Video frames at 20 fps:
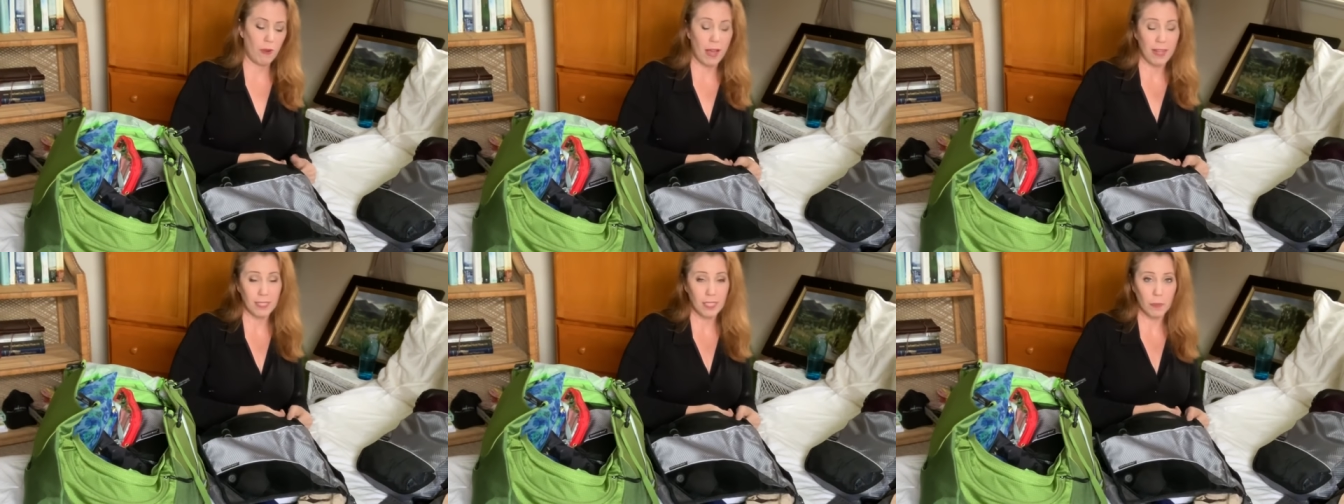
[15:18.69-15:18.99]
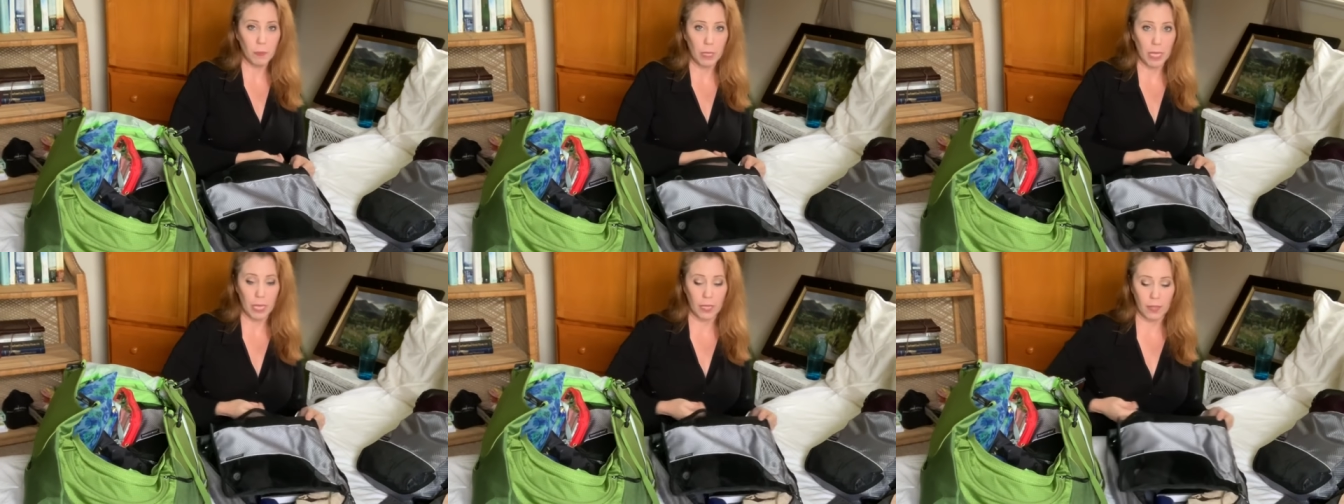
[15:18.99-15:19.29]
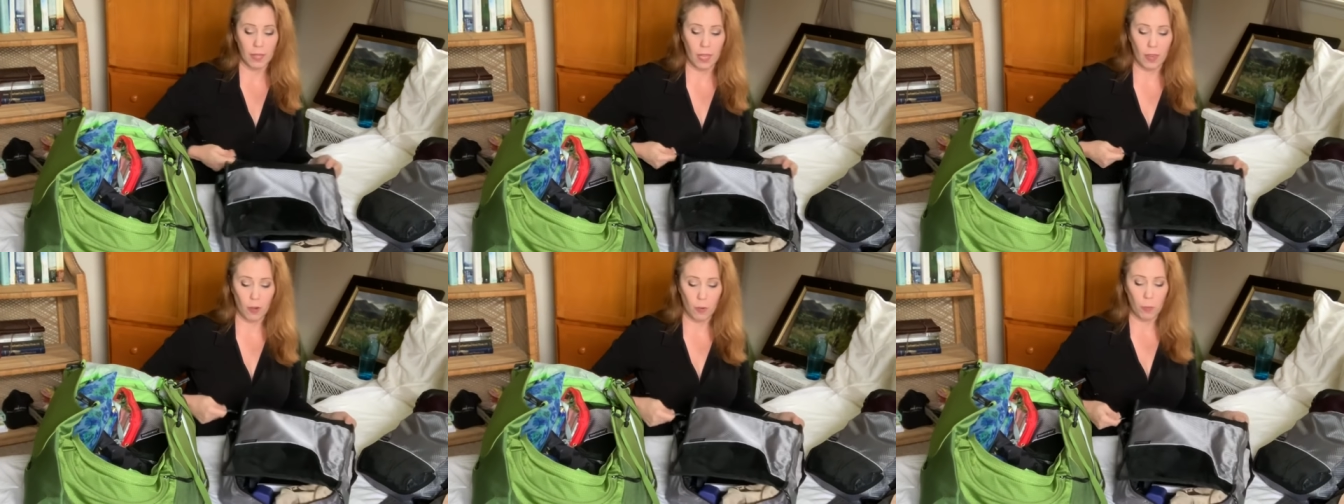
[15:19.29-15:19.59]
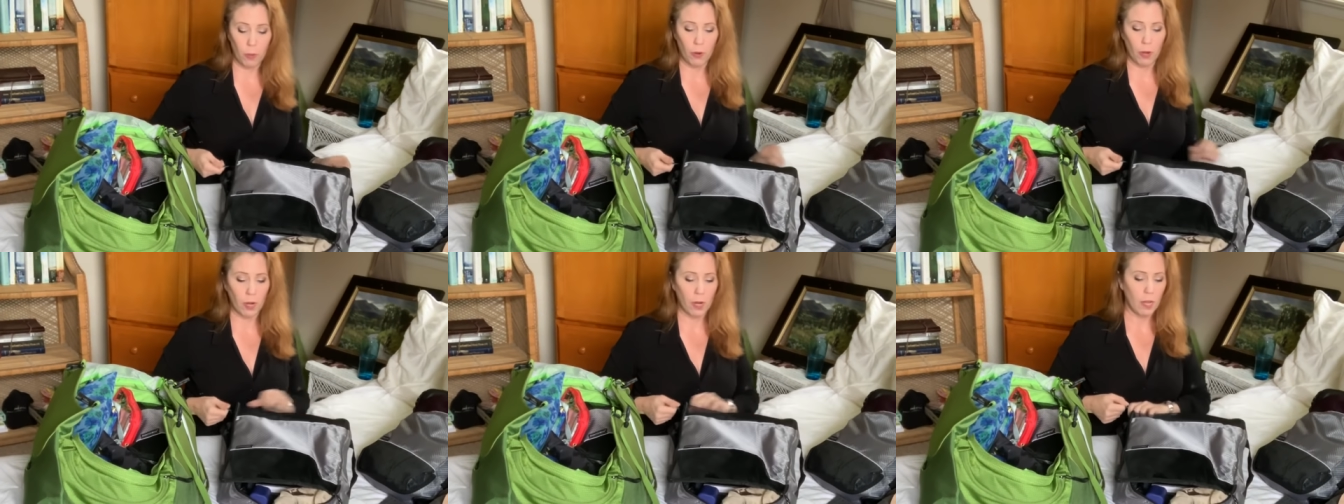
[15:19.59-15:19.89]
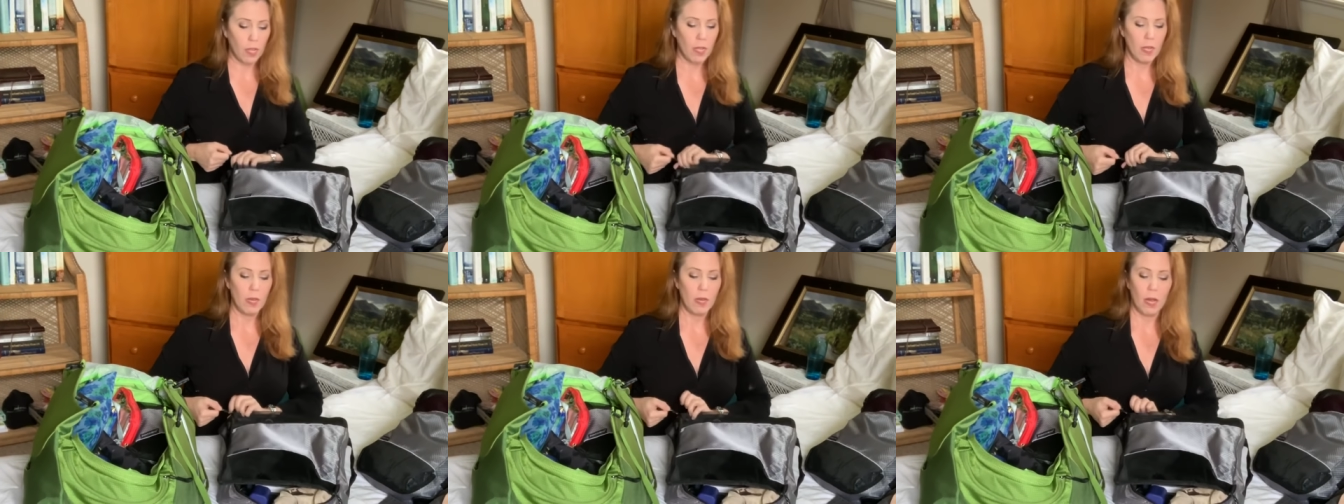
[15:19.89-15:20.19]
possibly at the
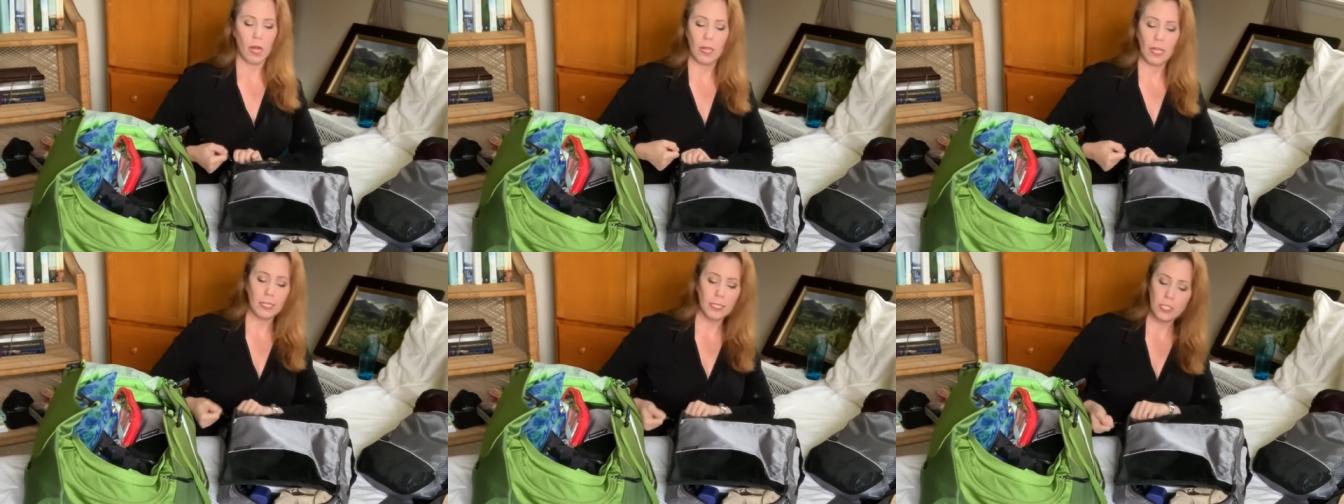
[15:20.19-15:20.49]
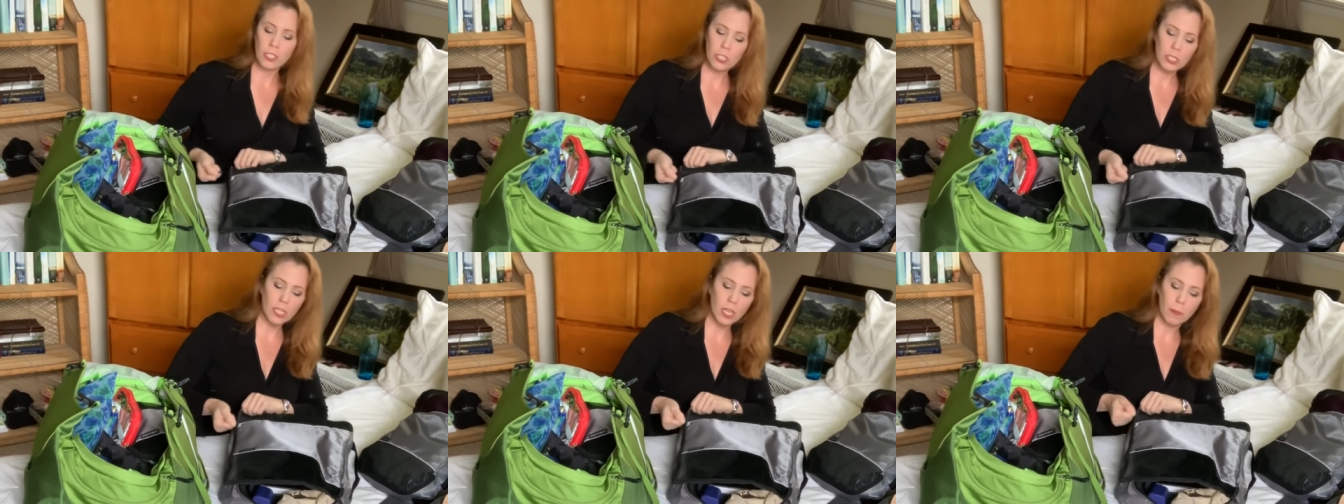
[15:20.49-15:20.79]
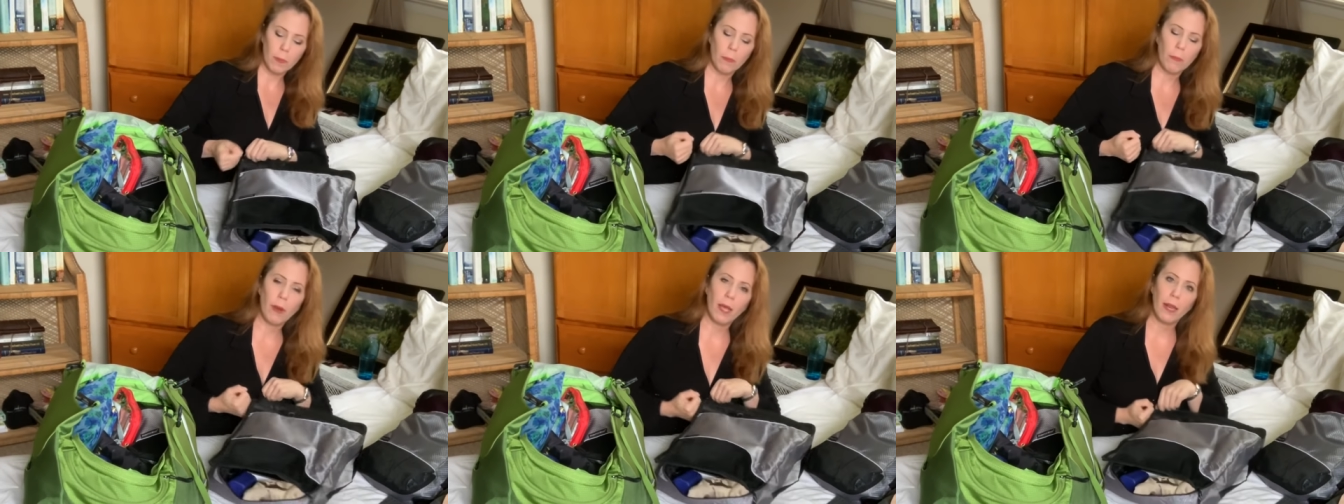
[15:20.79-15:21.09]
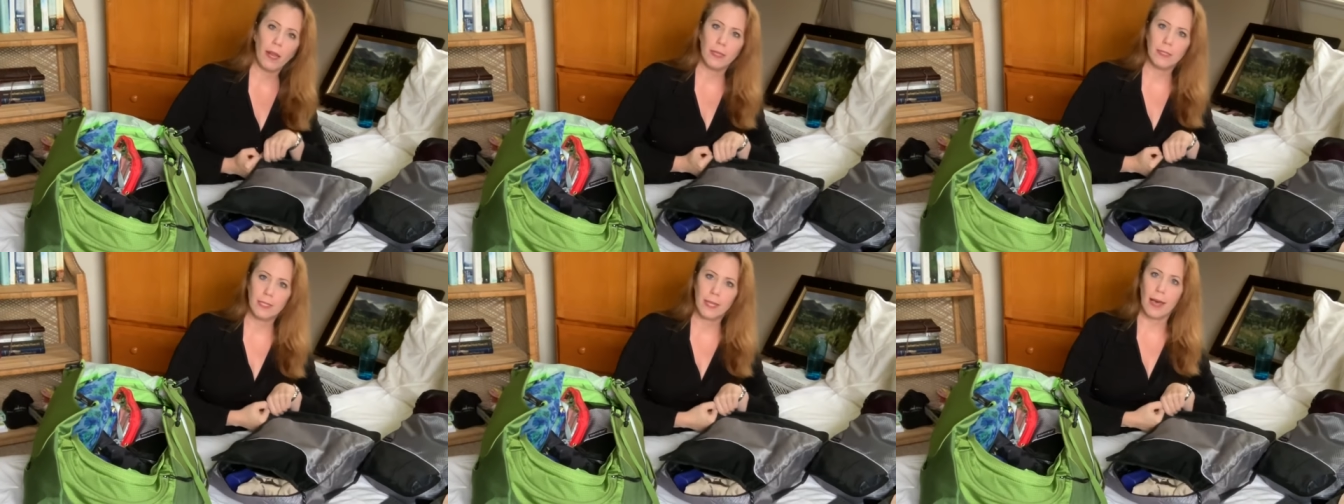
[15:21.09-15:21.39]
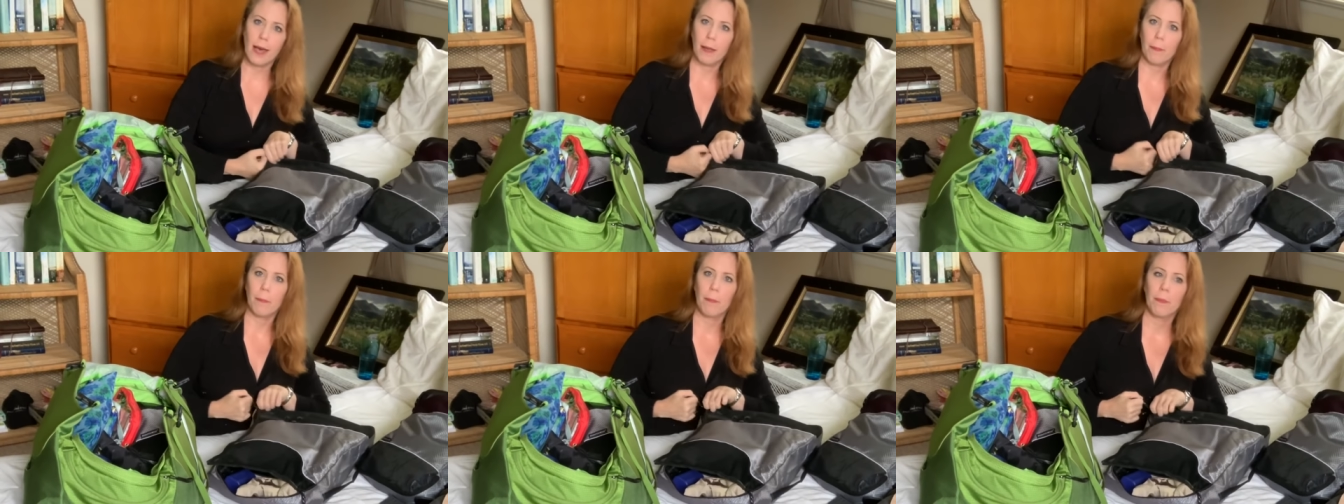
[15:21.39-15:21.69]
airport. I like to just keep them right on
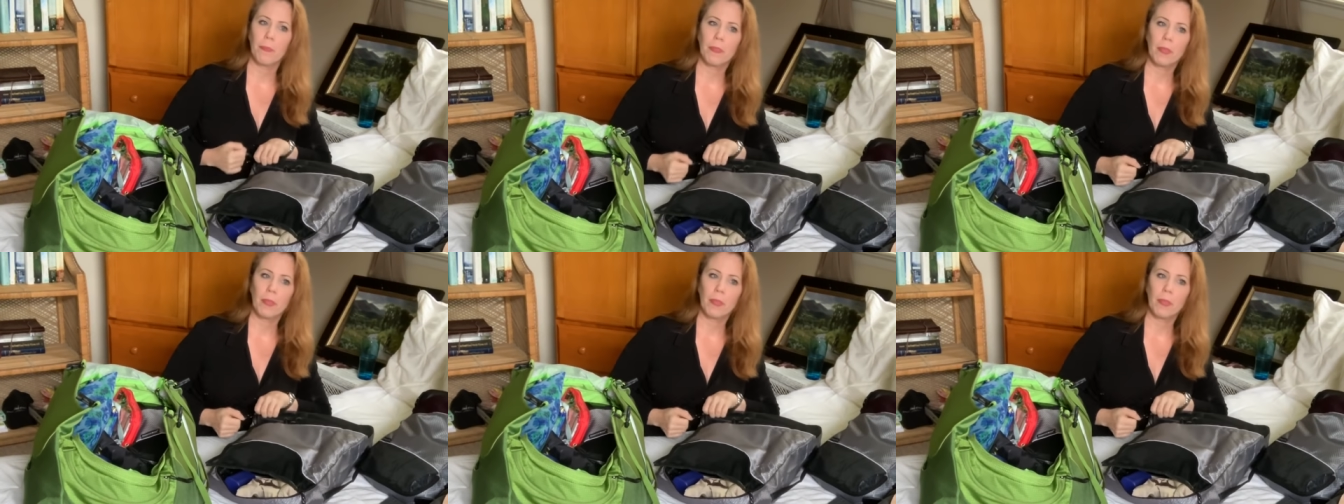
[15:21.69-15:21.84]
top.